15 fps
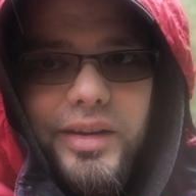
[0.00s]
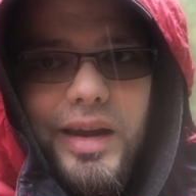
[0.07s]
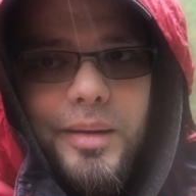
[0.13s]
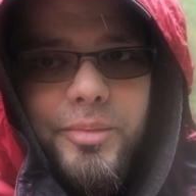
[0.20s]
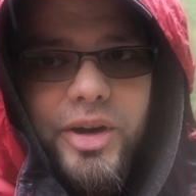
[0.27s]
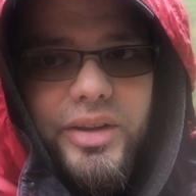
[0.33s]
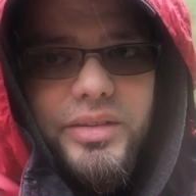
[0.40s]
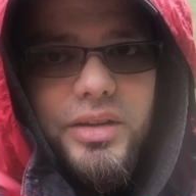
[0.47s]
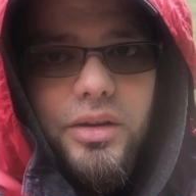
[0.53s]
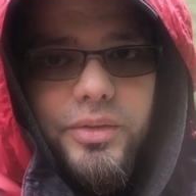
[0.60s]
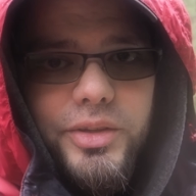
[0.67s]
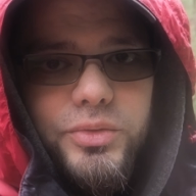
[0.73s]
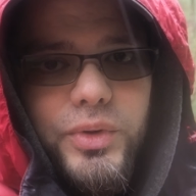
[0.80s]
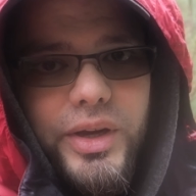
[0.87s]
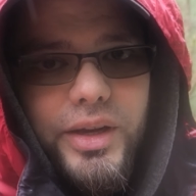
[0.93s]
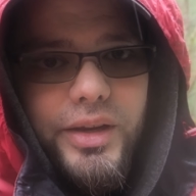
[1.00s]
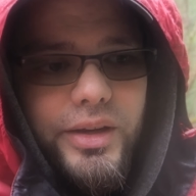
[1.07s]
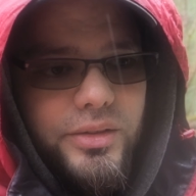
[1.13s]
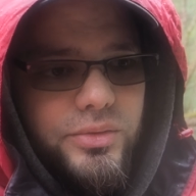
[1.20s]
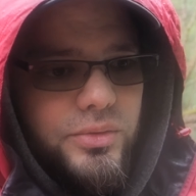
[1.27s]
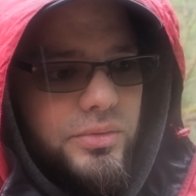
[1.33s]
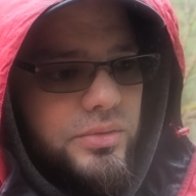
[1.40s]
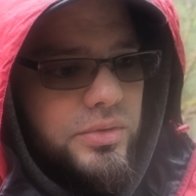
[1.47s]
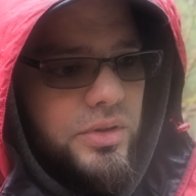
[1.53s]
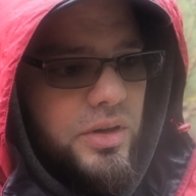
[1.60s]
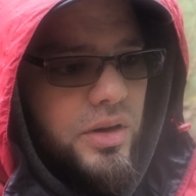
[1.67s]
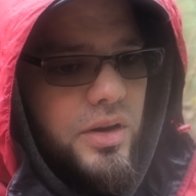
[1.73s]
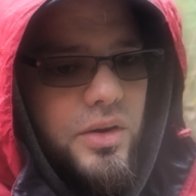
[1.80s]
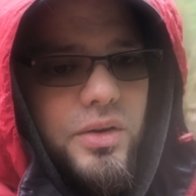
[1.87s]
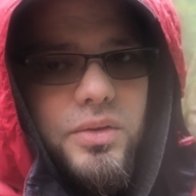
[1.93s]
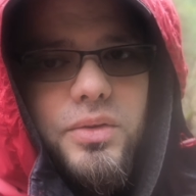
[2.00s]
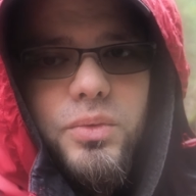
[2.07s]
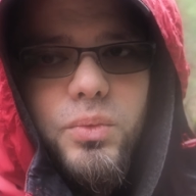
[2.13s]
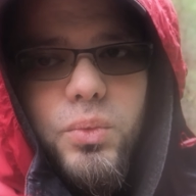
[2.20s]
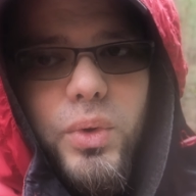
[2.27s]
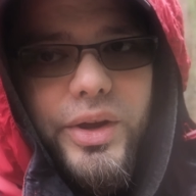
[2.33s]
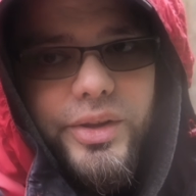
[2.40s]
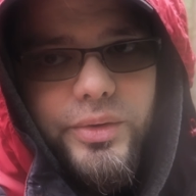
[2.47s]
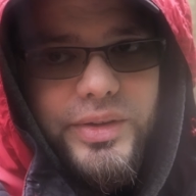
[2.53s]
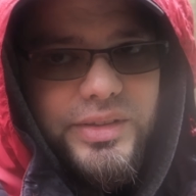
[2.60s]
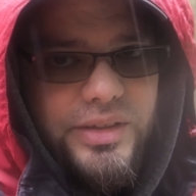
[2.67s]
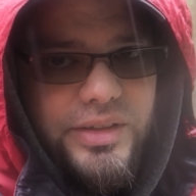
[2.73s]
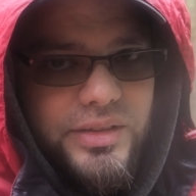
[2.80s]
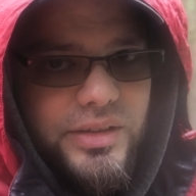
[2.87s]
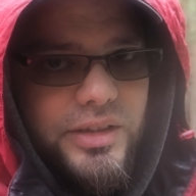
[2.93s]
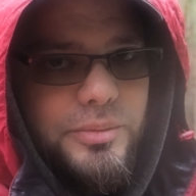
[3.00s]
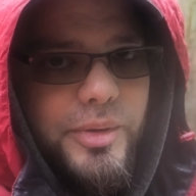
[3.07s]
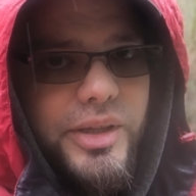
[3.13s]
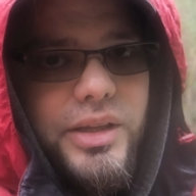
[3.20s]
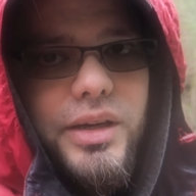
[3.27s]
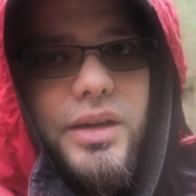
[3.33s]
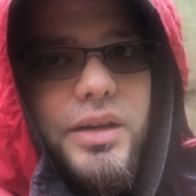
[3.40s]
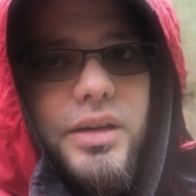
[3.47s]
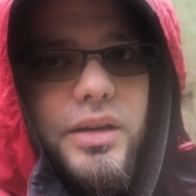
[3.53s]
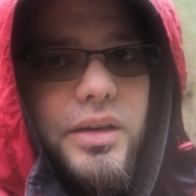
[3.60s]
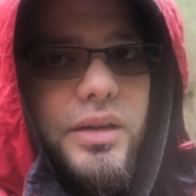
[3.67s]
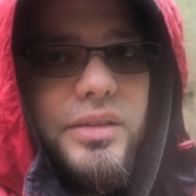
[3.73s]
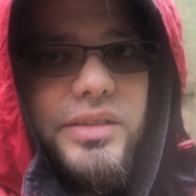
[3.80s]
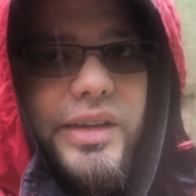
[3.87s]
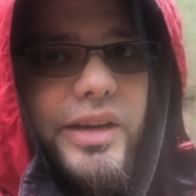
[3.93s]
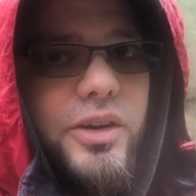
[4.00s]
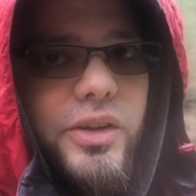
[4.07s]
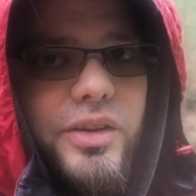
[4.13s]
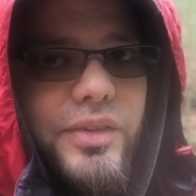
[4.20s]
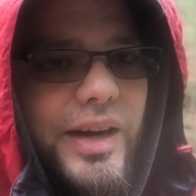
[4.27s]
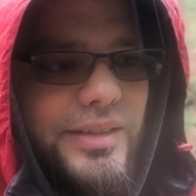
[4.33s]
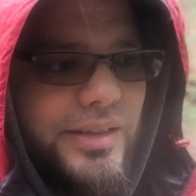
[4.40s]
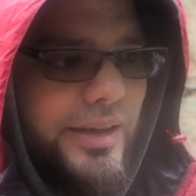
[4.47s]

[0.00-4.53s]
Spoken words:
camera itself is weather resistant, but the Synco device, I